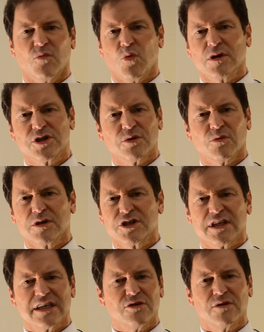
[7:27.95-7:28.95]
what
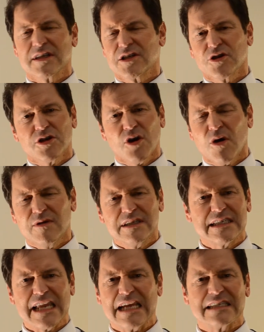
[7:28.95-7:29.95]
should I do? Because you can always
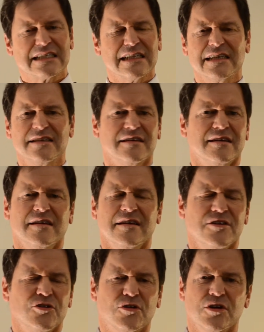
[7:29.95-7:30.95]
cancel it.
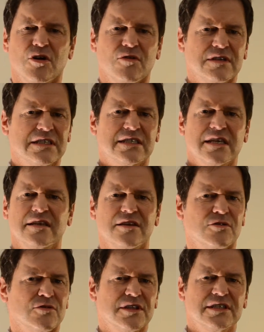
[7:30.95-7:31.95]
You can always say,
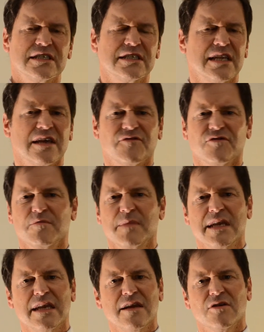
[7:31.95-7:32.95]
this is not for
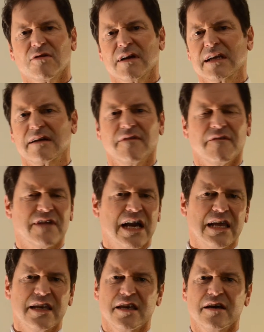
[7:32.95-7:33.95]
me, or I've
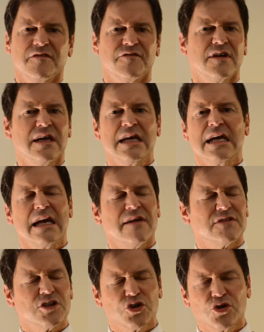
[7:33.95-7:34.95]
got enough.
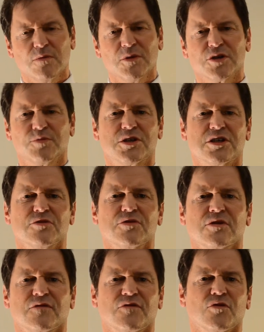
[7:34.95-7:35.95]
There's so much
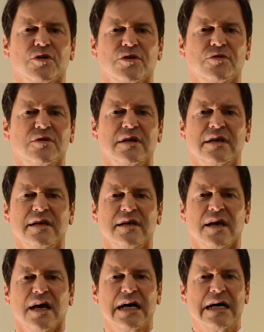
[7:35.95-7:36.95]
material for you.
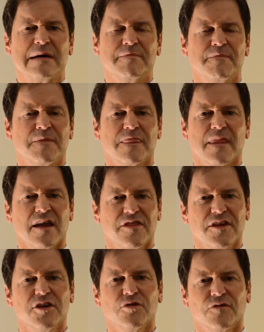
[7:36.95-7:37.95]
I
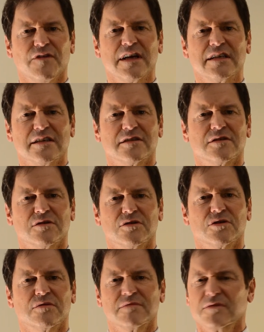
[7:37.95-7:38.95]
think you'll find it.
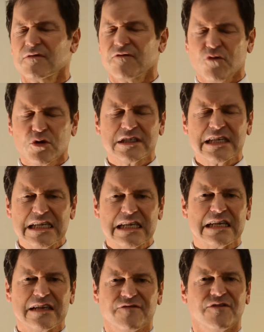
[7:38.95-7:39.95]

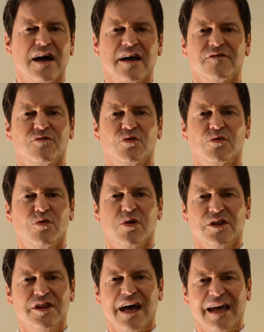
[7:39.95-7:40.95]
$14.95 will
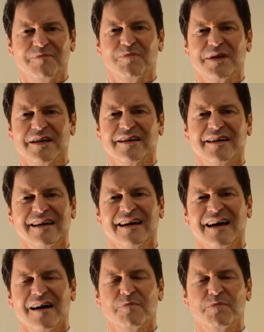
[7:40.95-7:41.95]
not be
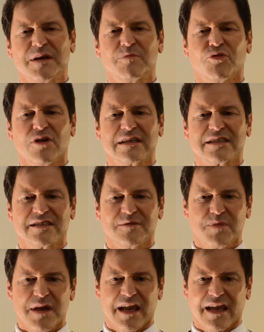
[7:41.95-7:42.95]
a big price to
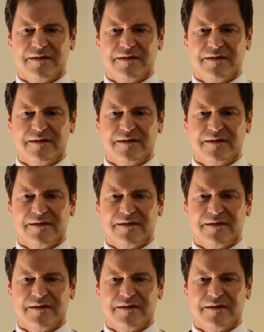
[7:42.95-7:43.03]
pay.